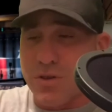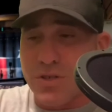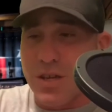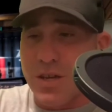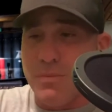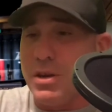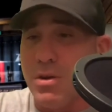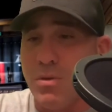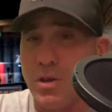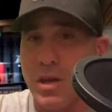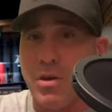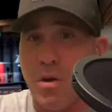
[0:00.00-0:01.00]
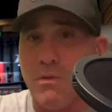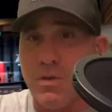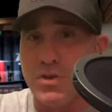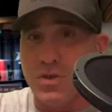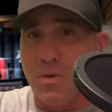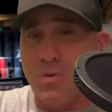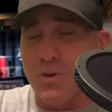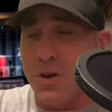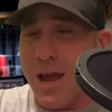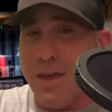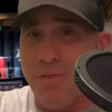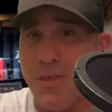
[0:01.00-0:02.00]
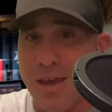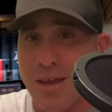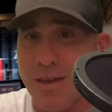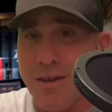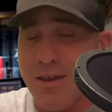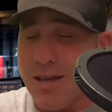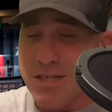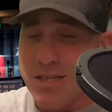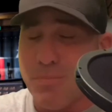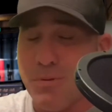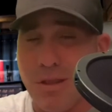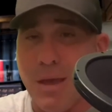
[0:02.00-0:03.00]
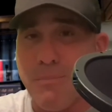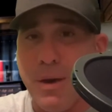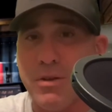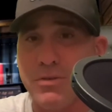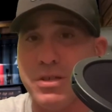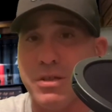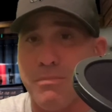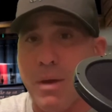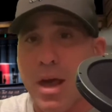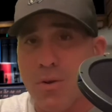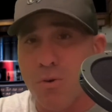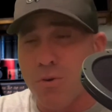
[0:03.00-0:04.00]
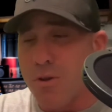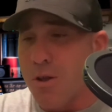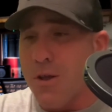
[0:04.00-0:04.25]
going to be no looking over his shoulder. I think he's going to put that pedal to the metal.